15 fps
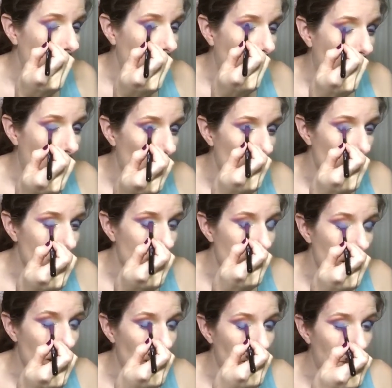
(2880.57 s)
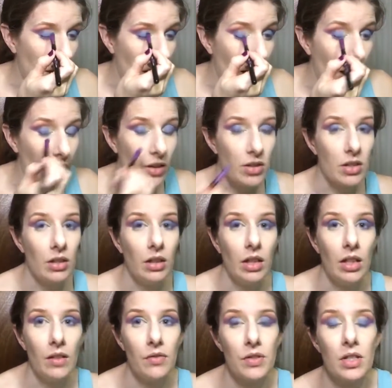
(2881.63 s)
hours to get my hair to
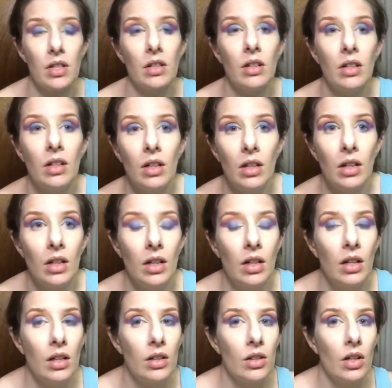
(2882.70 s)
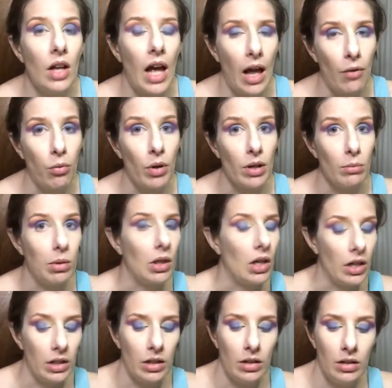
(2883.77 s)
lift halfway to blonde.
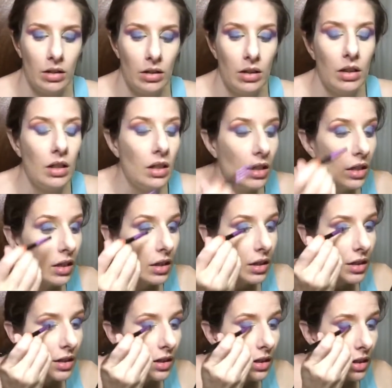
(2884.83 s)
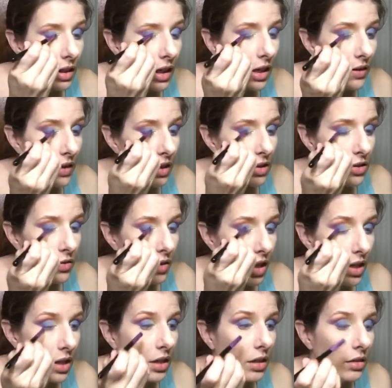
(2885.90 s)
And then you've got
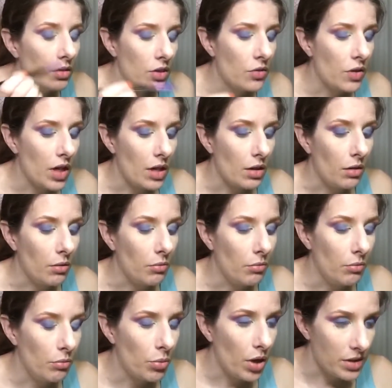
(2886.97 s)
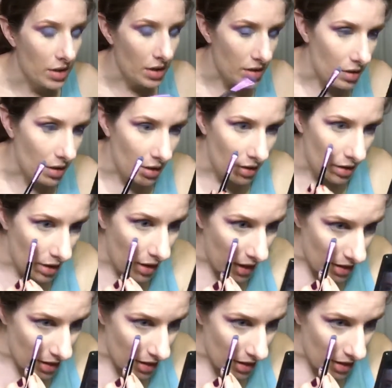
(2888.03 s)
to process it